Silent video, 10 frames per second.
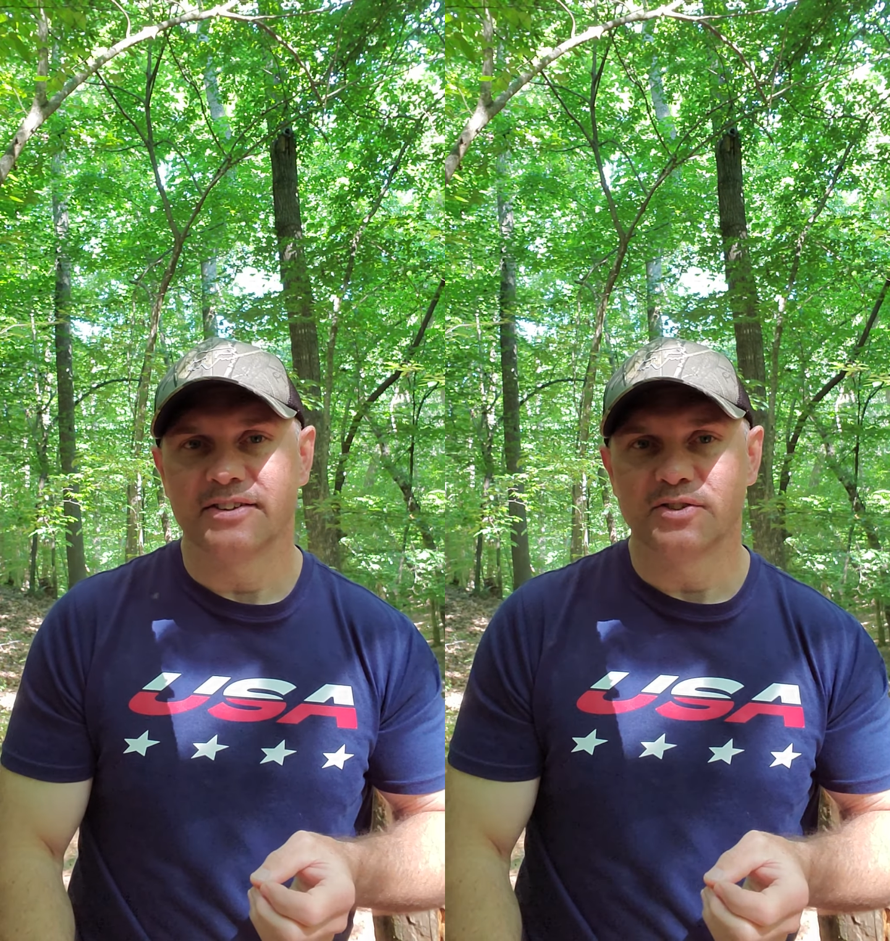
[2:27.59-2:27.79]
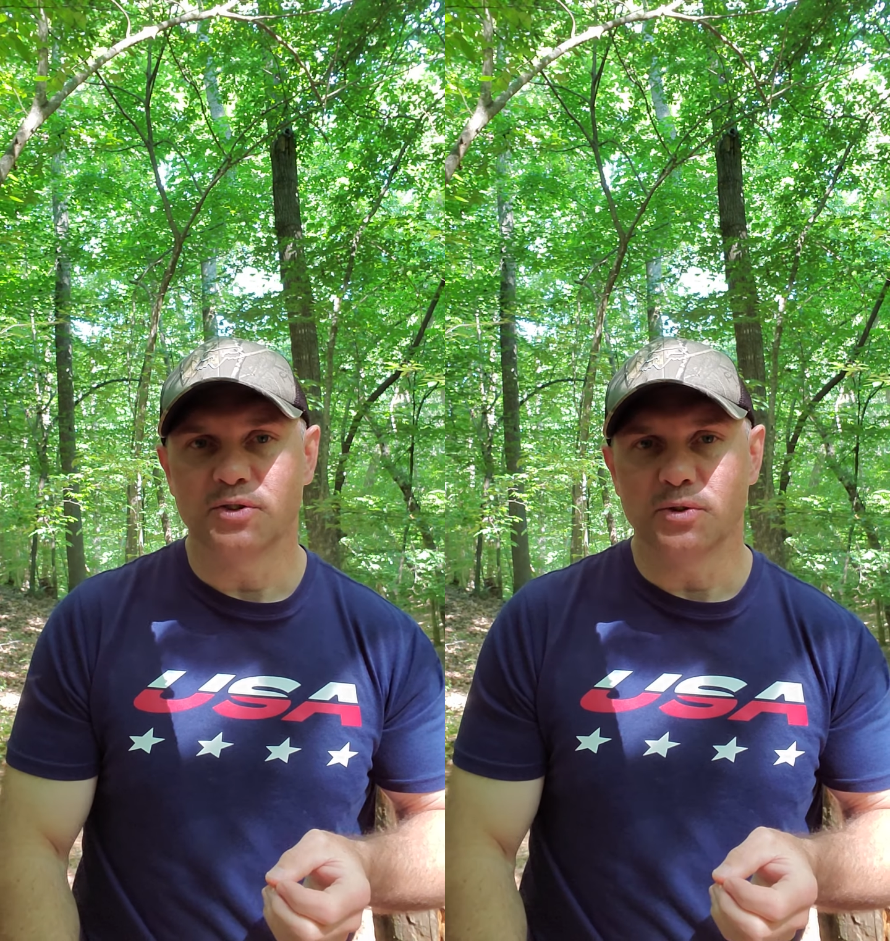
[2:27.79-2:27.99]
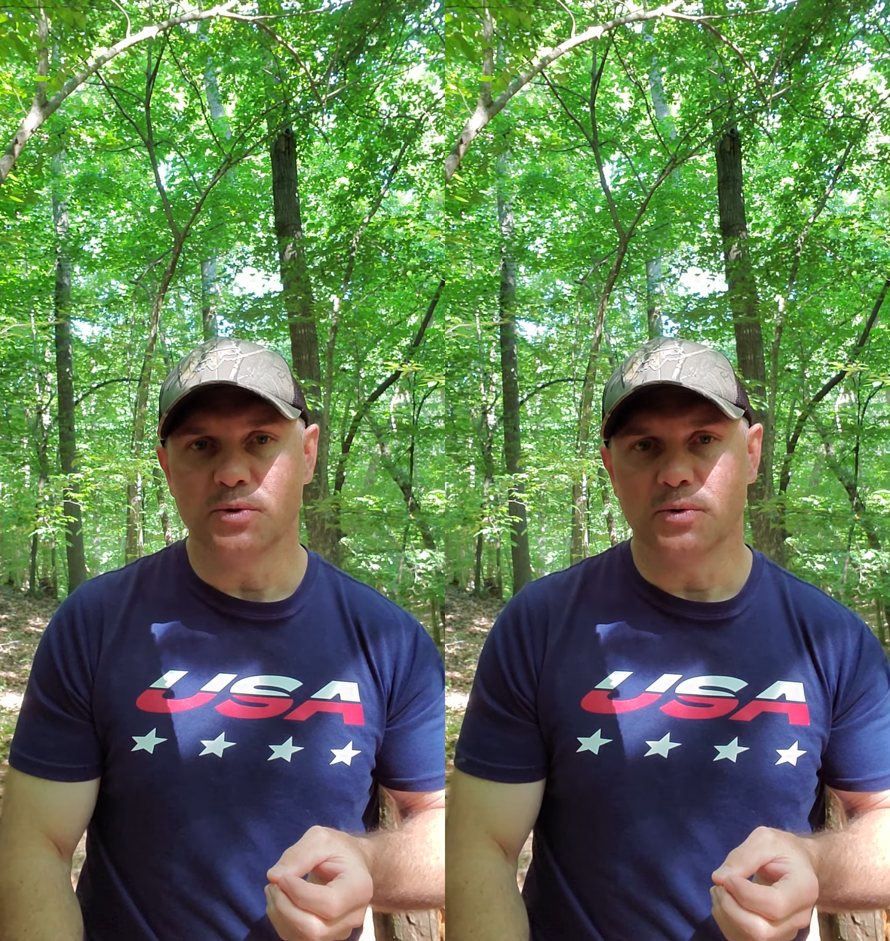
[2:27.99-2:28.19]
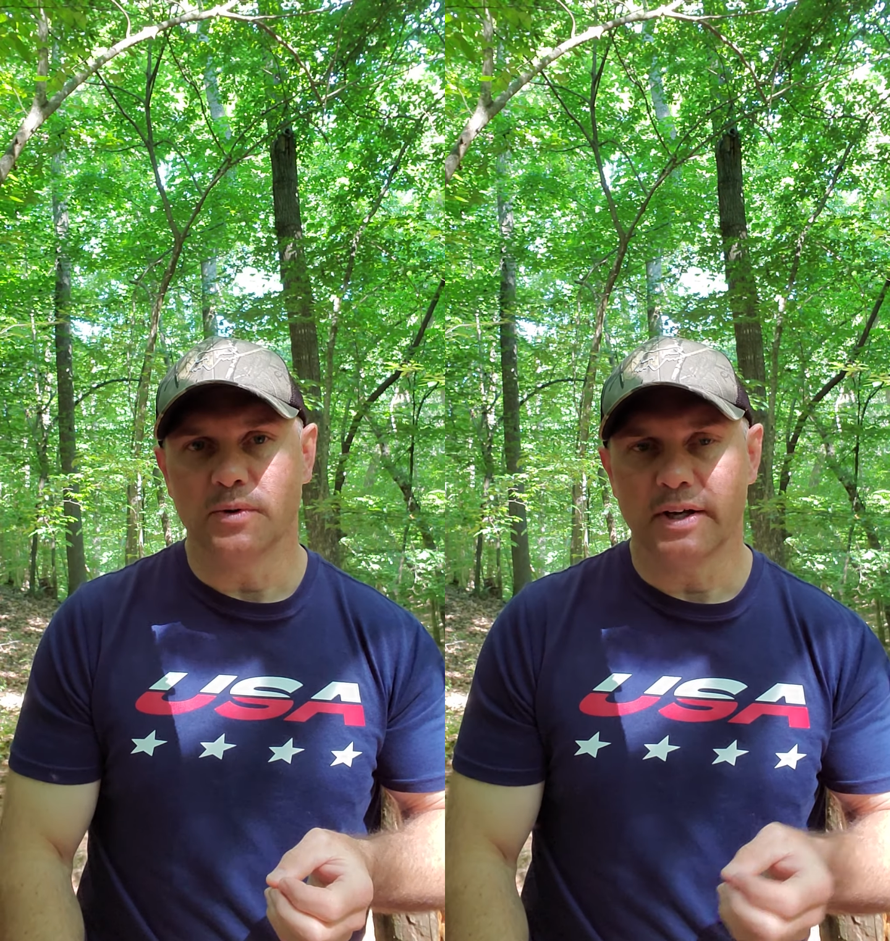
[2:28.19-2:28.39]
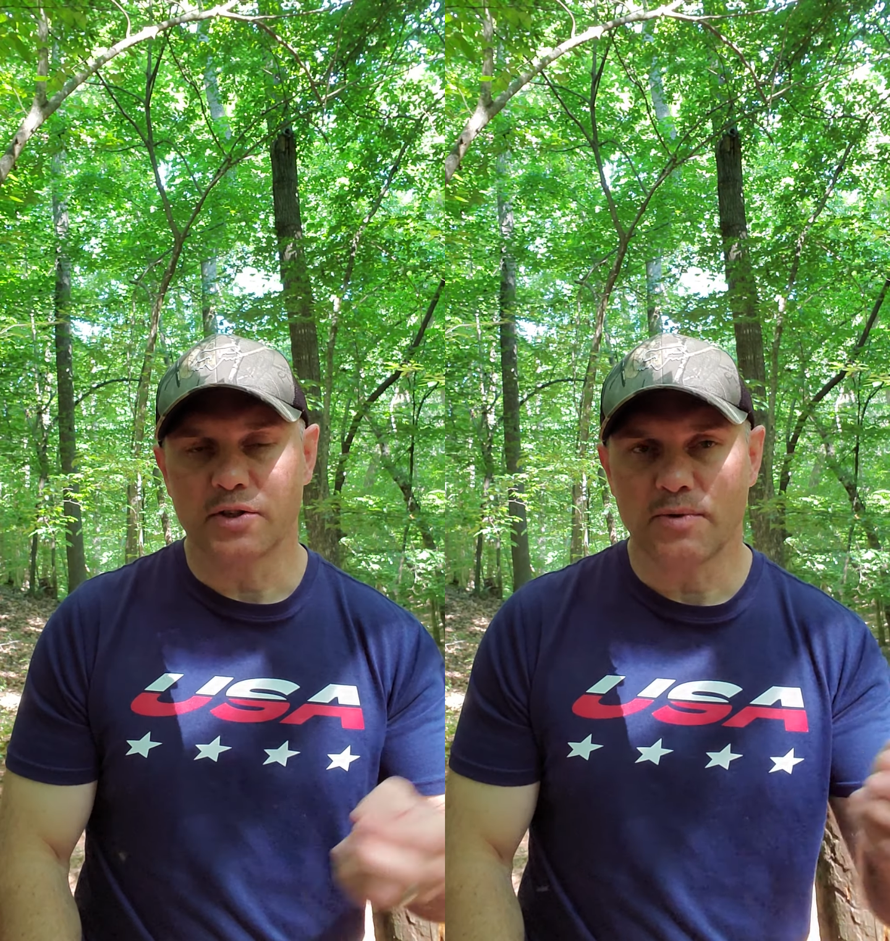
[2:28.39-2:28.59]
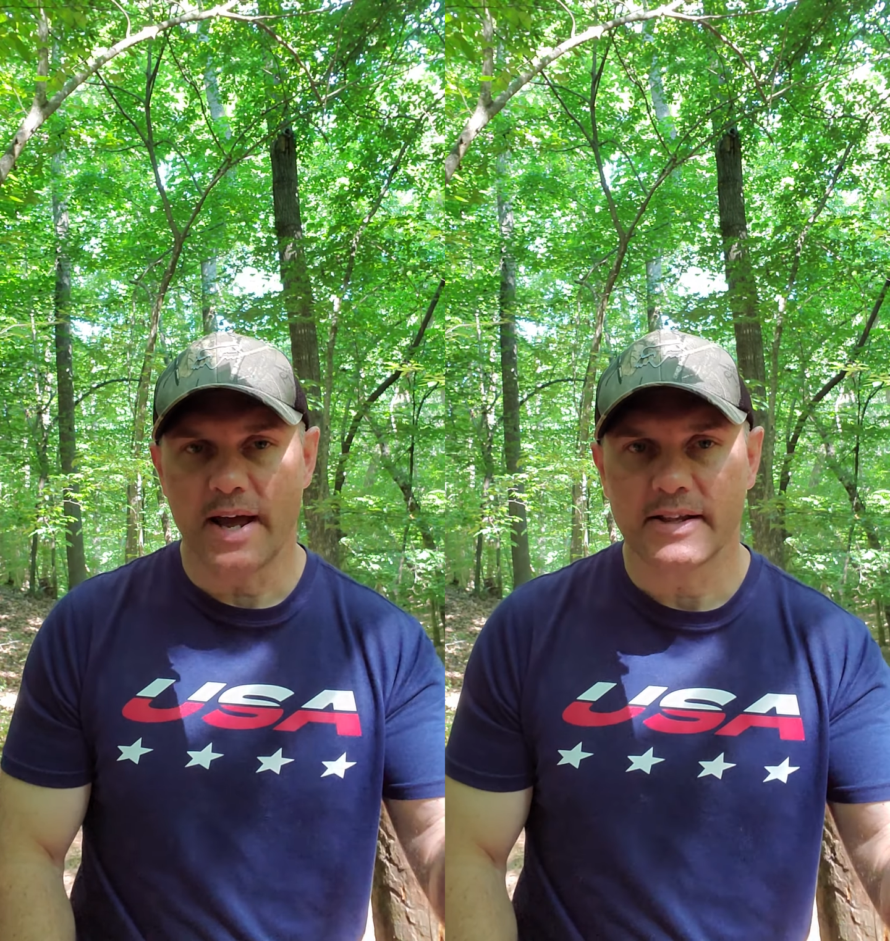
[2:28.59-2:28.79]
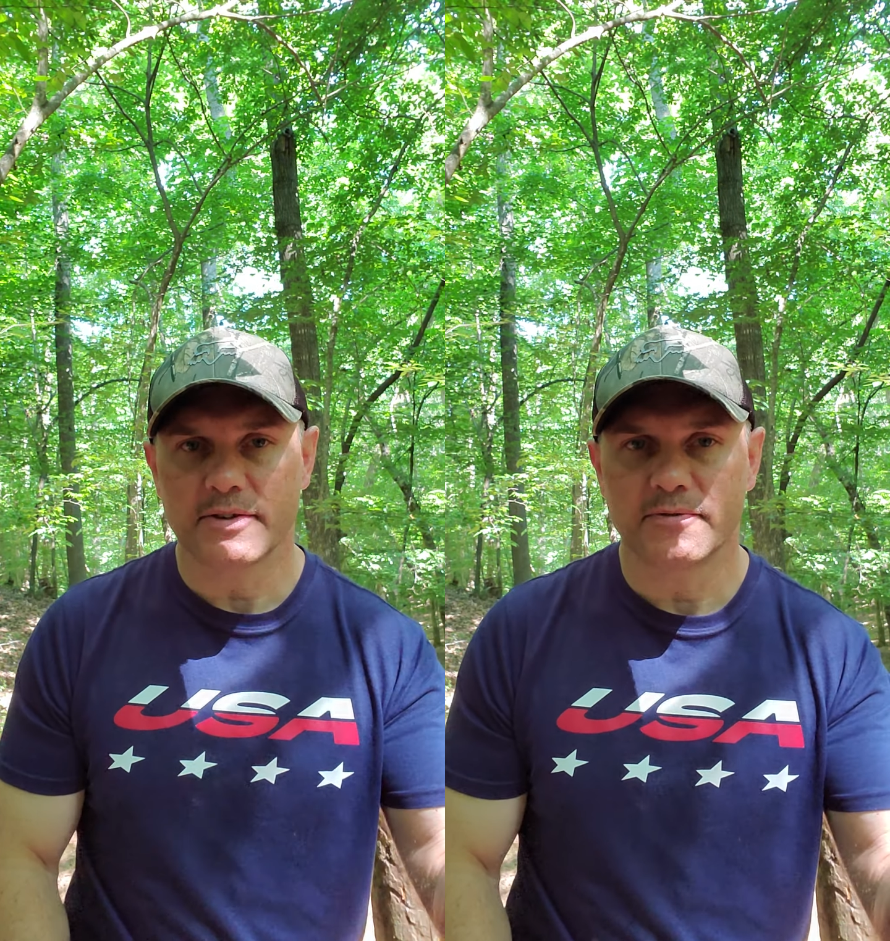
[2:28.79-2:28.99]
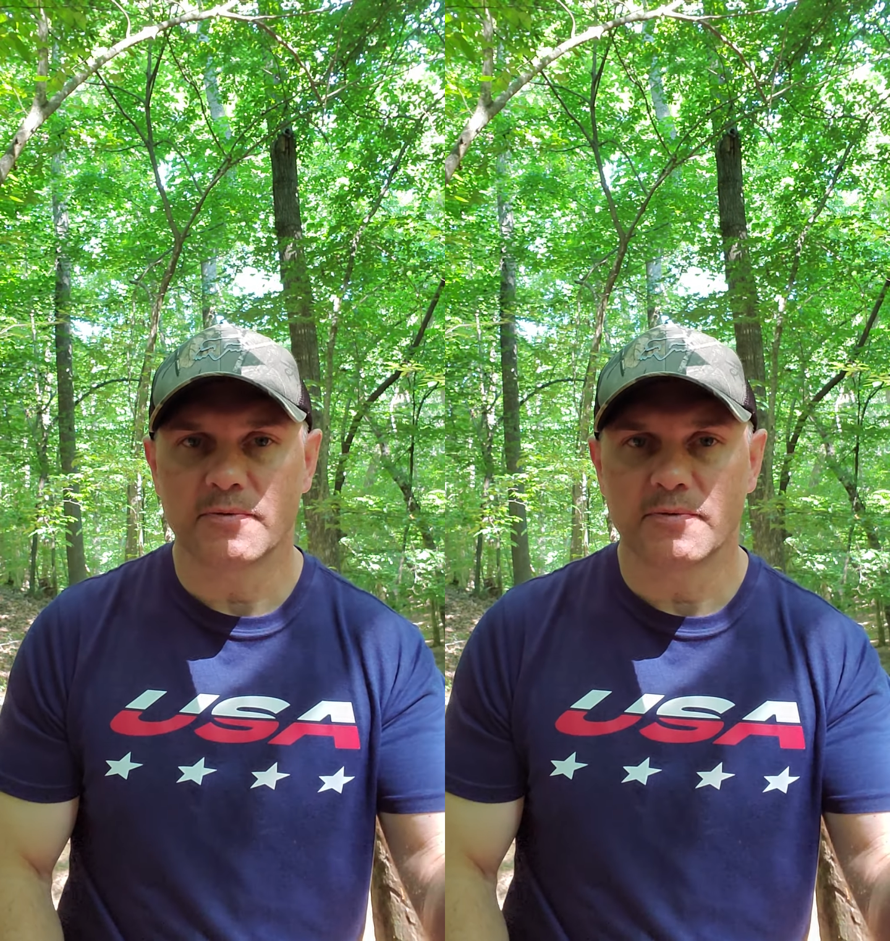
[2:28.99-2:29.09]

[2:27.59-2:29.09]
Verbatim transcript: to extract the,